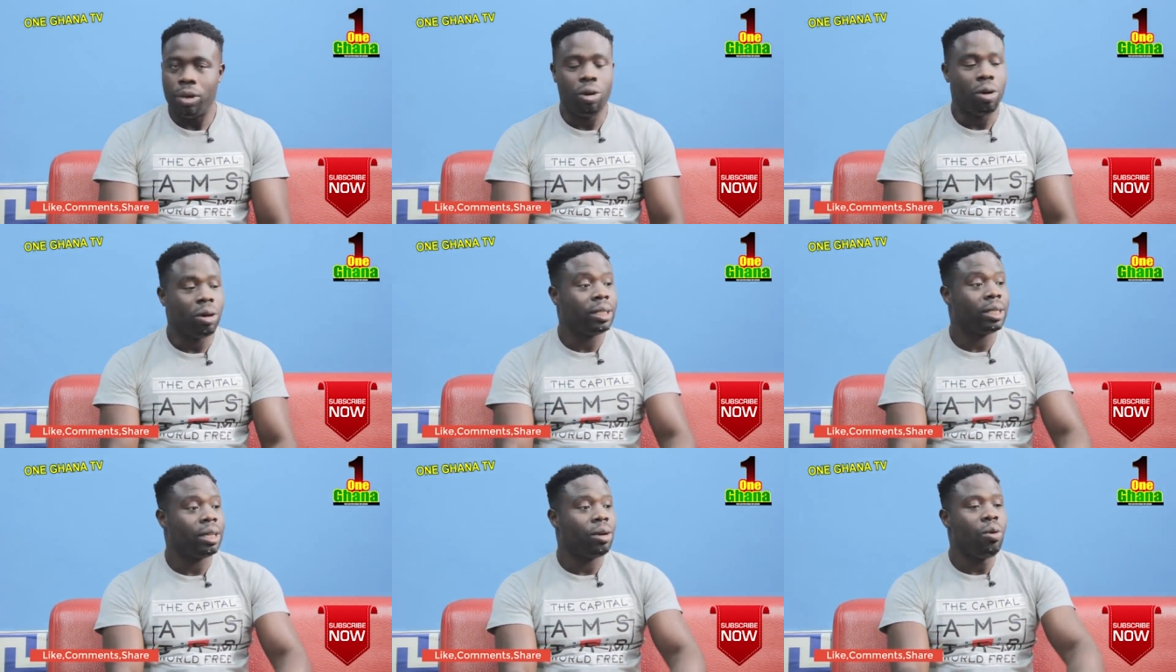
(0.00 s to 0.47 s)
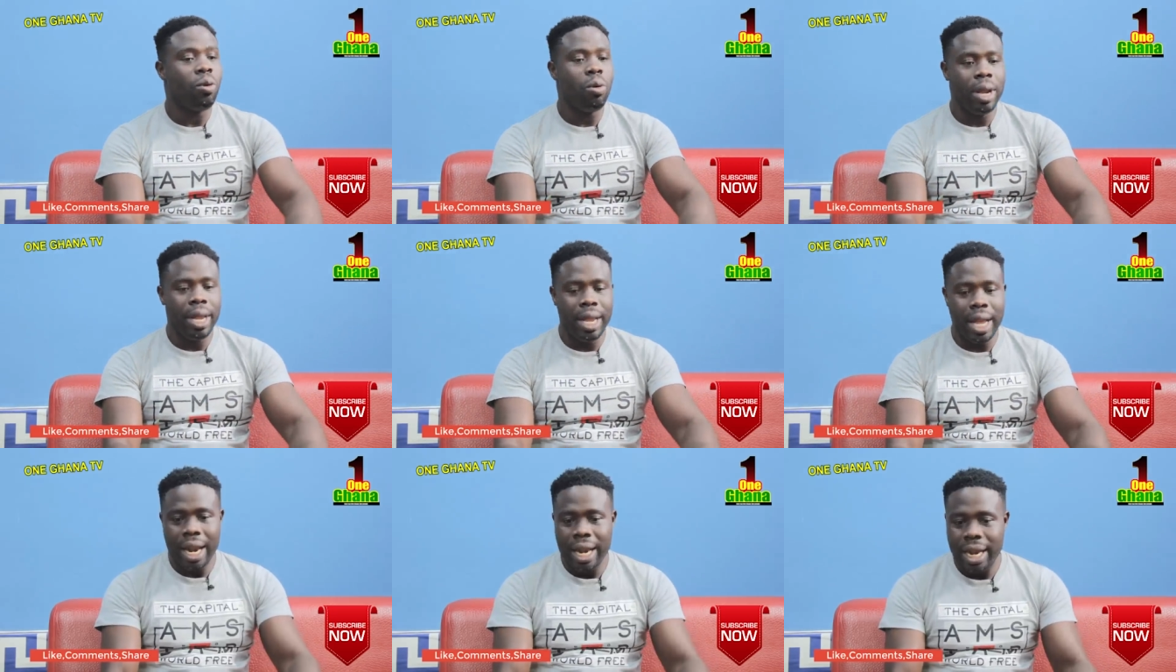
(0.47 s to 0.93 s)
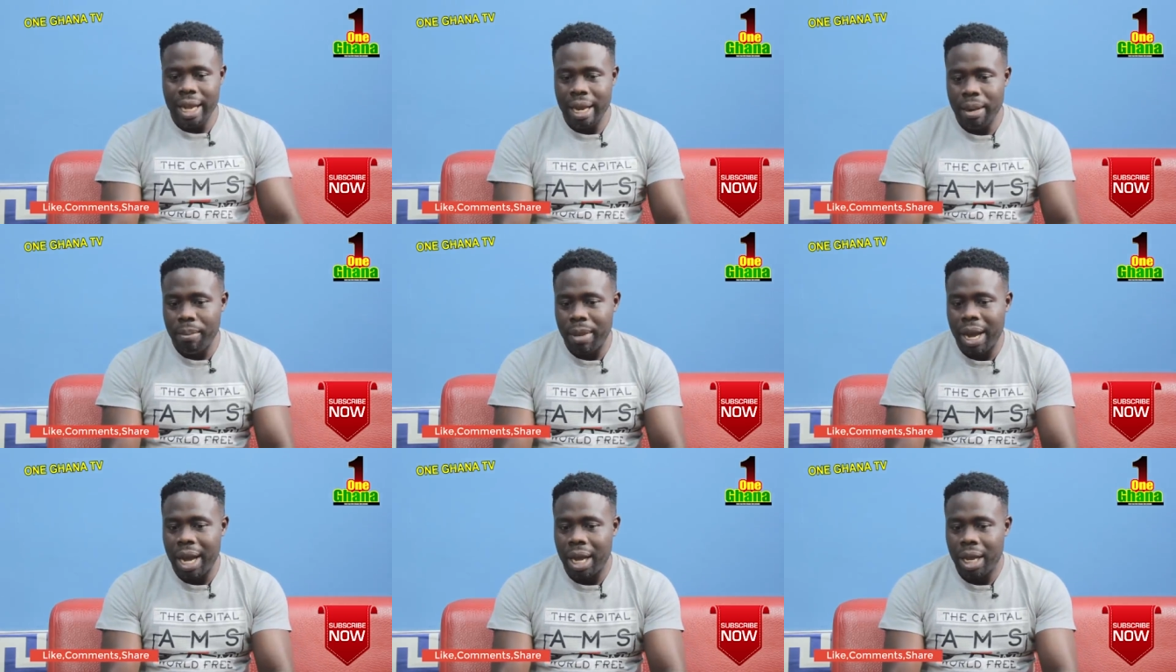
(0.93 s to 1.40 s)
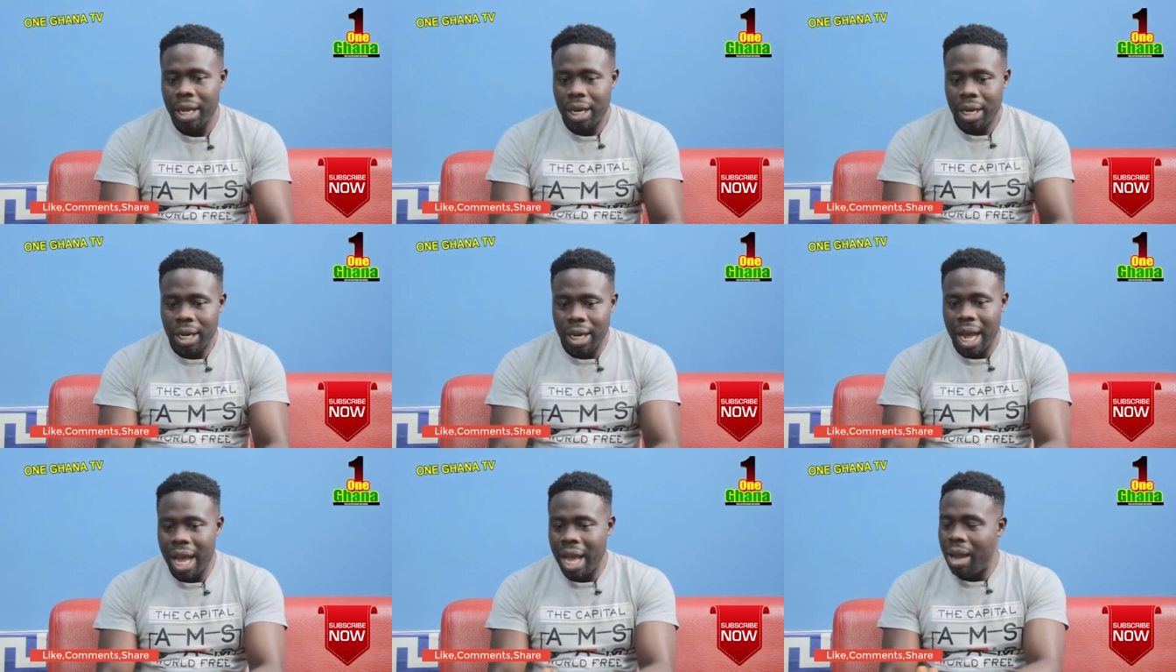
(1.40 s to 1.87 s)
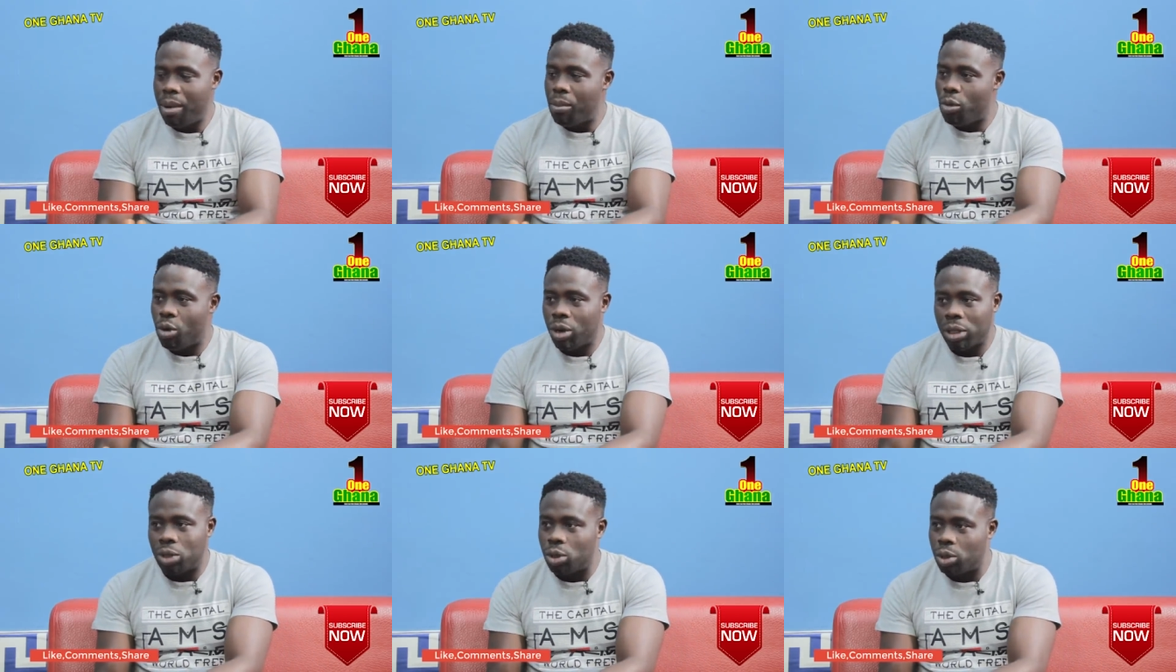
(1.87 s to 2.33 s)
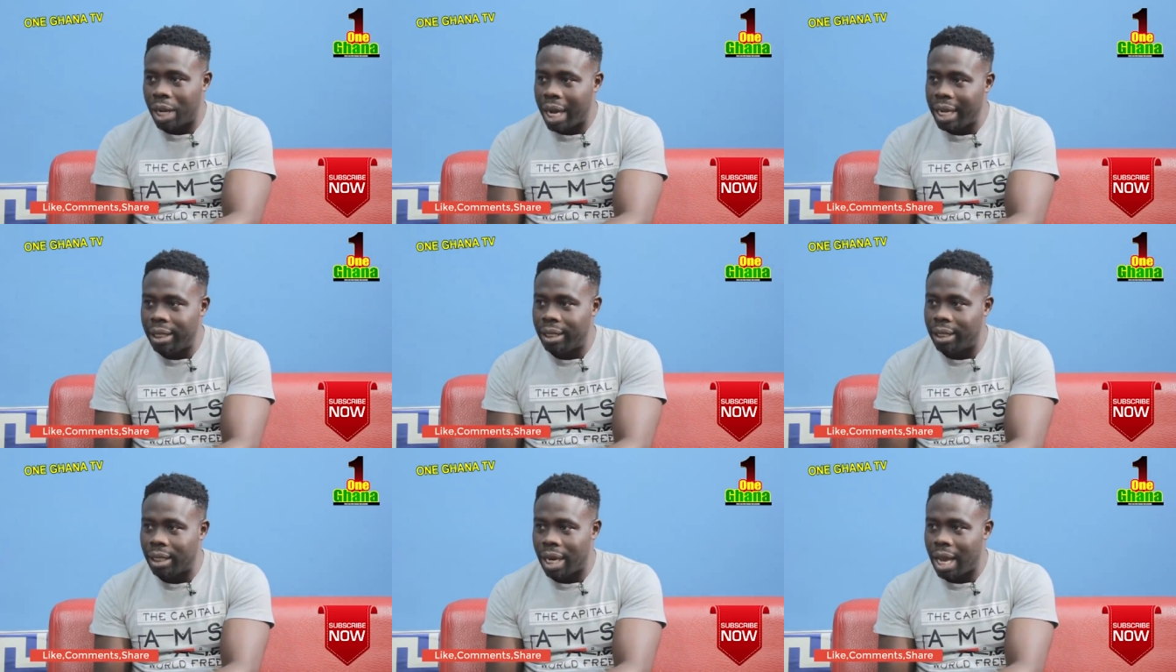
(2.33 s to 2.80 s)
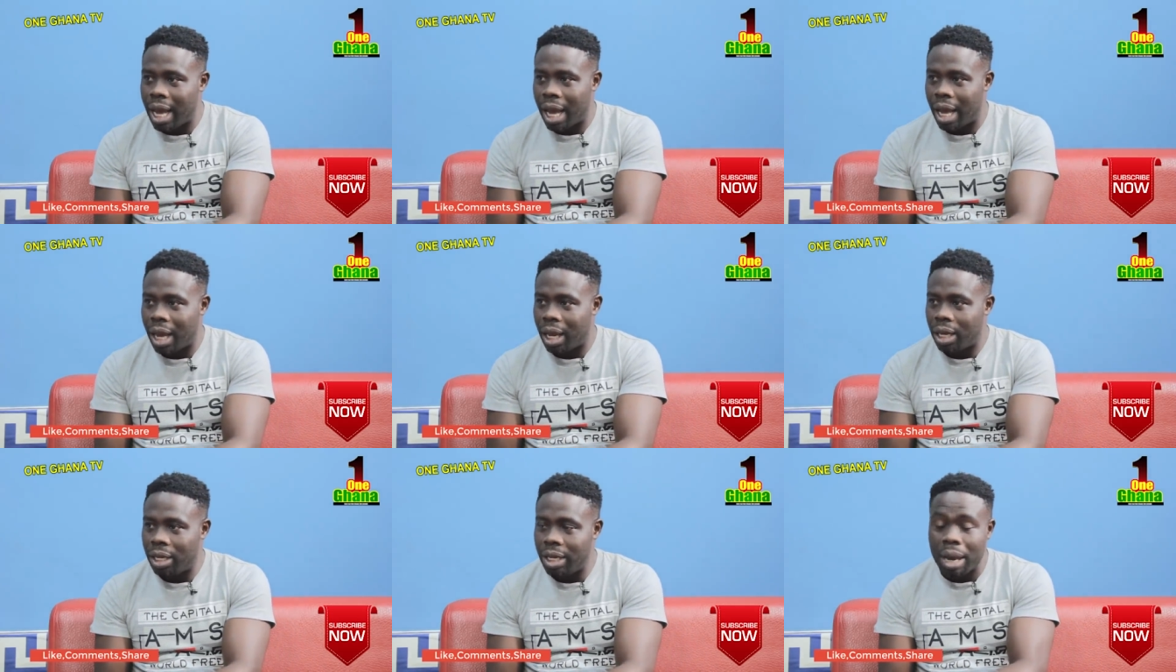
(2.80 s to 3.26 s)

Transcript: because oh ye eniema na emo society na